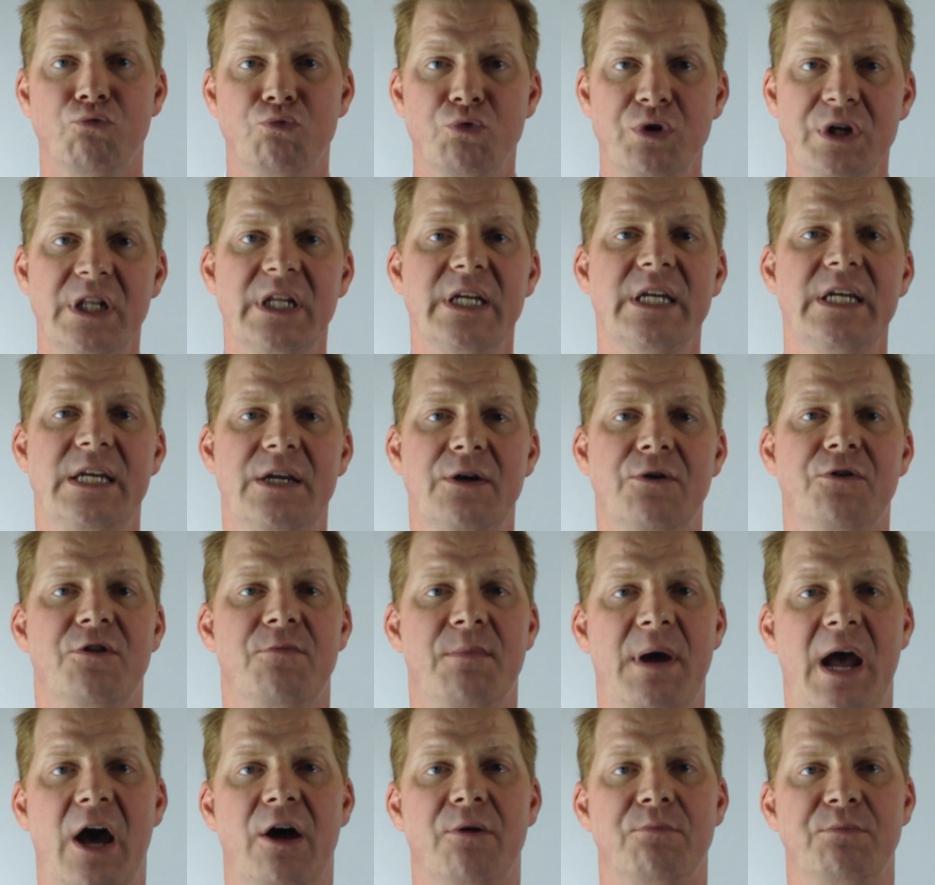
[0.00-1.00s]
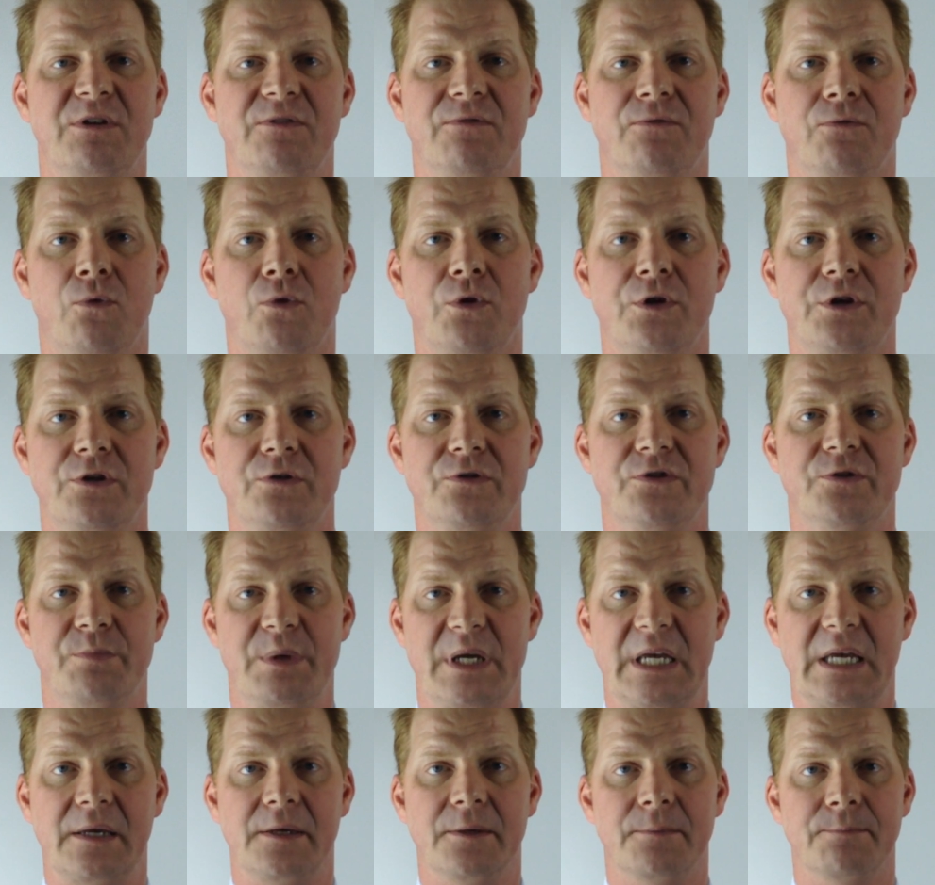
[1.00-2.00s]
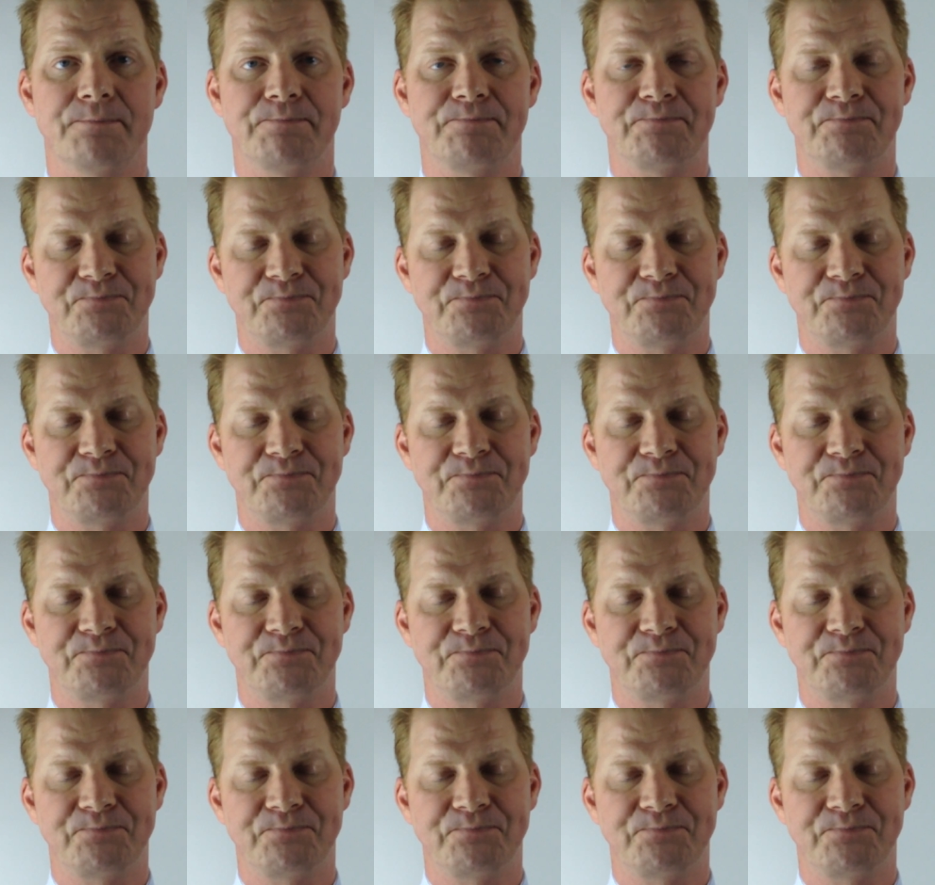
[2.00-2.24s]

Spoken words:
Really hear them out before you speak.